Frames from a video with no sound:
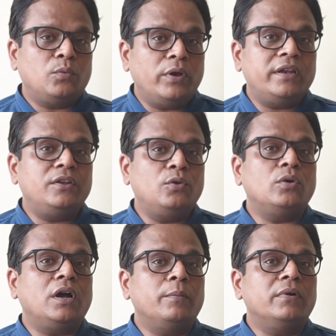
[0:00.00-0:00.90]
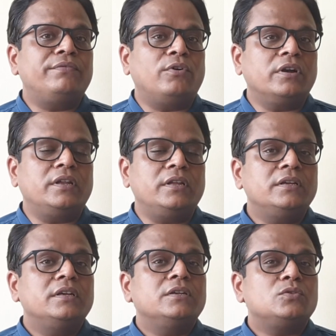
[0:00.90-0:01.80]
when you are above 40.
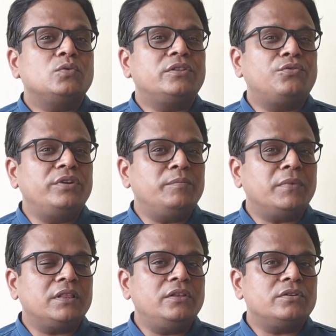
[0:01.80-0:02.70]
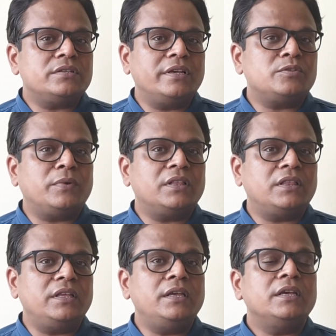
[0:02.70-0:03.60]
So a 3-monthly or
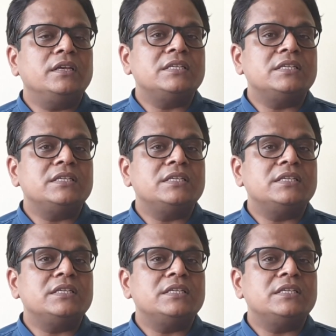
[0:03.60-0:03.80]
6-monthly